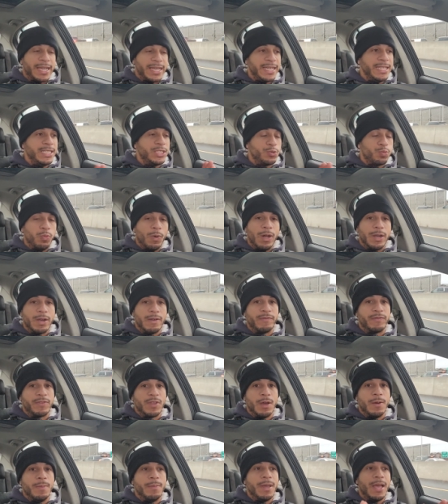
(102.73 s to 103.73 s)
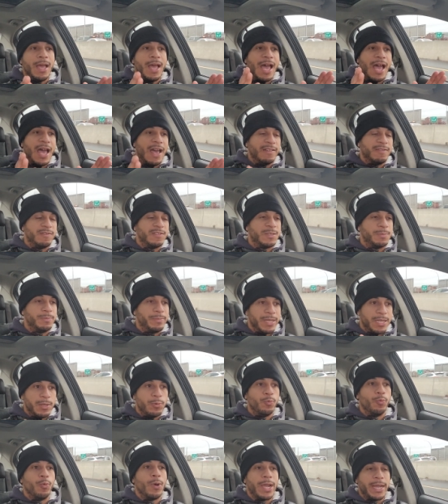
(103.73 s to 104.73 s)
each one of them has
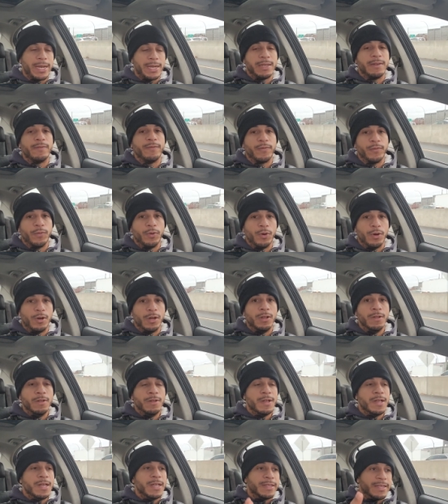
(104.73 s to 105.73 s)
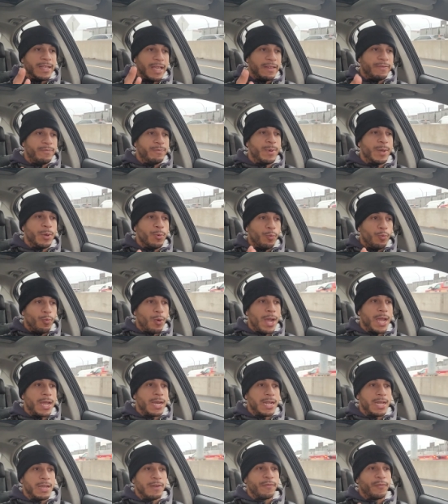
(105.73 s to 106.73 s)
been waiting for. They've been
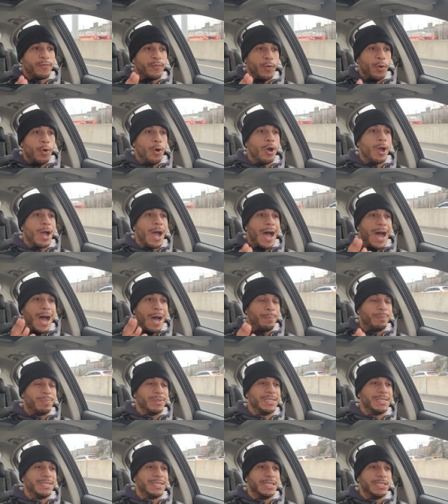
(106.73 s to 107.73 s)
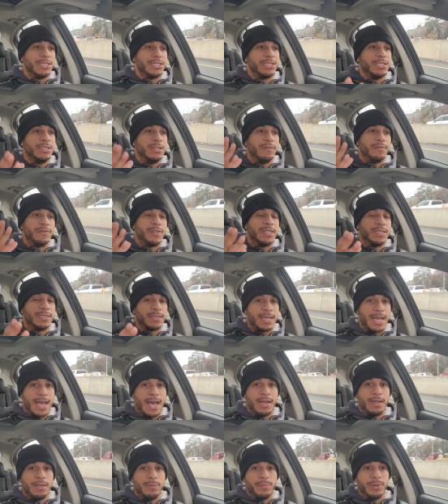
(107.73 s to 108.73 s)
waiting for opposition of this
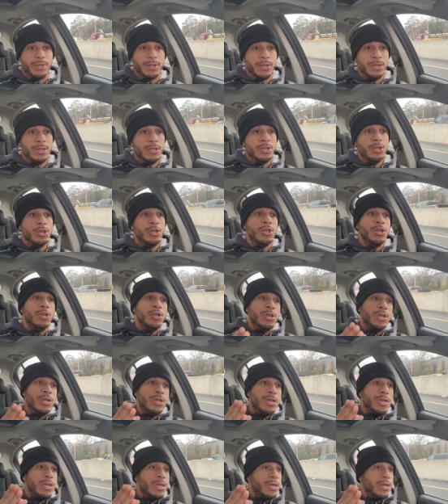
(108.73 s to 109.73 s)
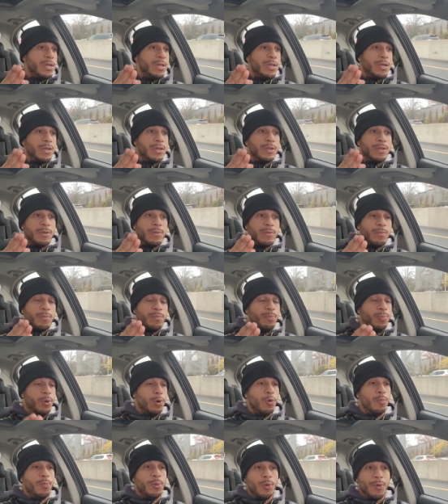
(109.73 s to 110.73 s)
caliber.
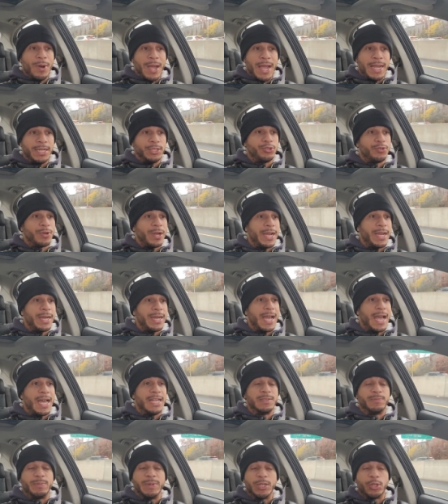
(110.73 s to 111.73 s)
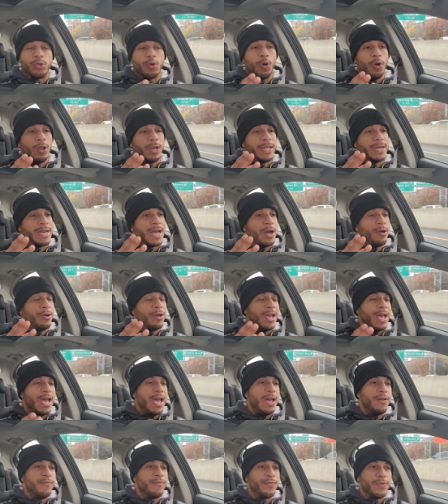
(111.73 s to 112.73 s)
Boo Boo Andrade has been calling out
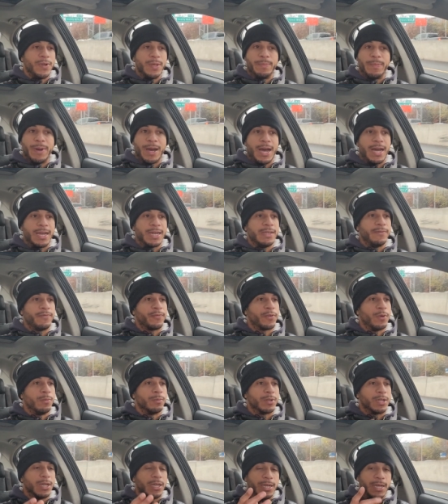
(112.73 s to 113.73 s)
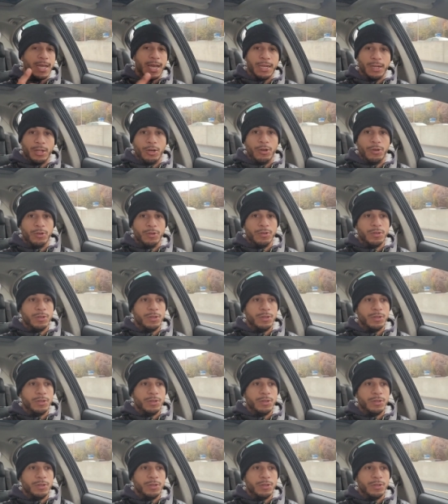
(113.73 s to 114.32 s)
everybody from Canelo